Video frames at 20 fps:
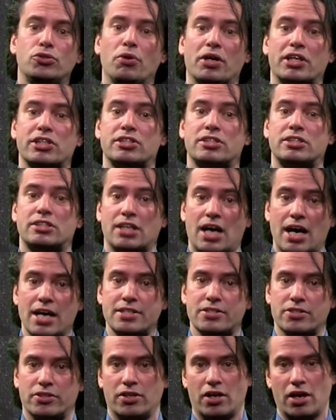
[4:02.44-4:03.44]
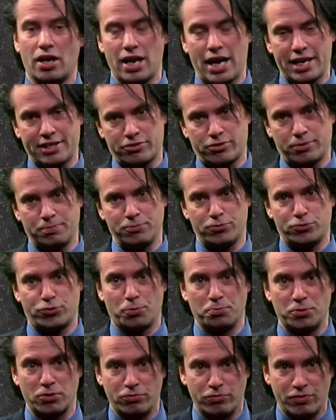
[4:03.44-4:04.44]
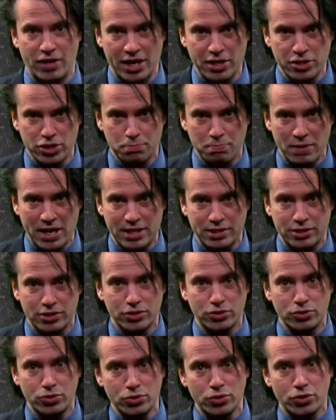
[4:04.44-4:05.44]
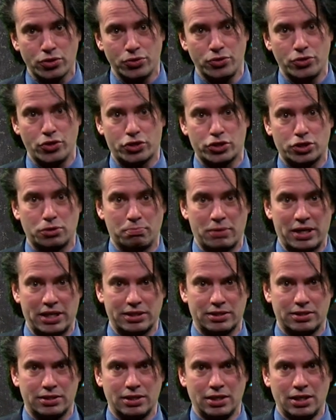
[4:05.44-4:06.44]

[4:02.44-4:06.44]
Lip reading: to excite an electron from the valence band to the conduction band.